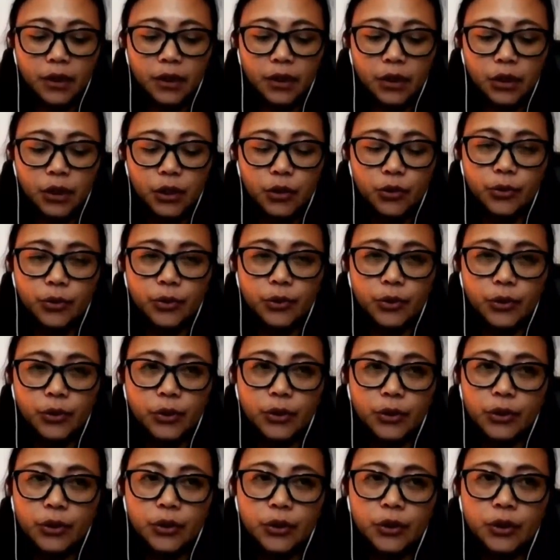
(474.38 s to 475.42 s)
you,
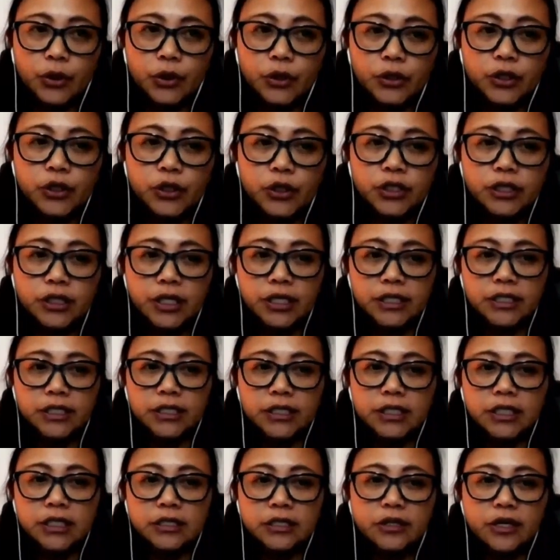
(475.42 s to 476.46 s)
because this,
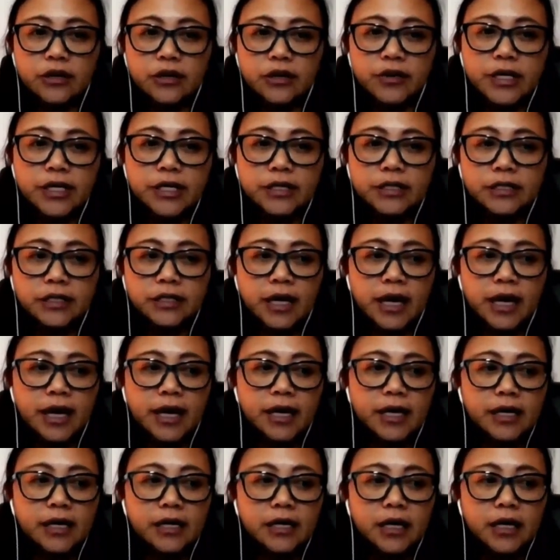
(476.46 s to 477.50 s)
there is
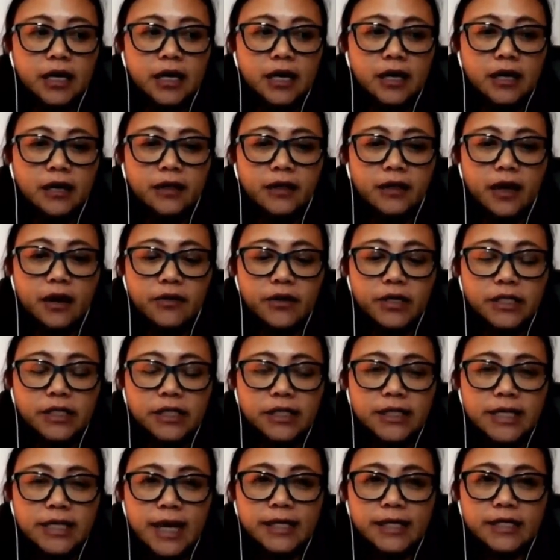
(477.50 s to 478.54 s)
a
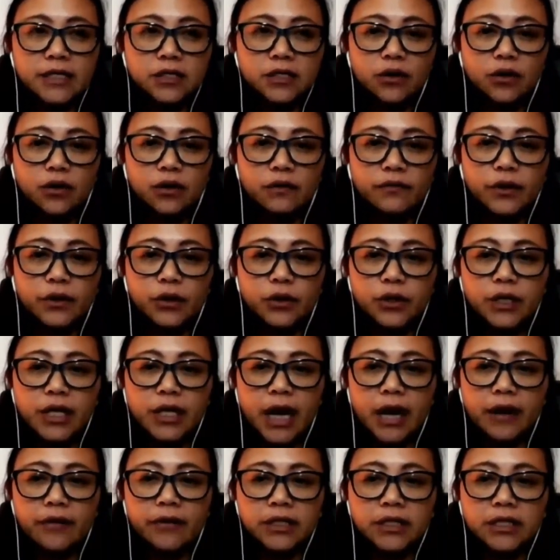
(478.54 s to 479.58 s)
test of a good
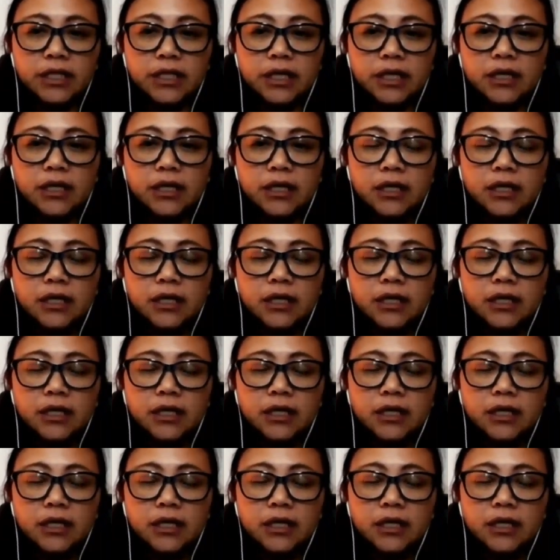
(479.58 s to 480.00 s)
character.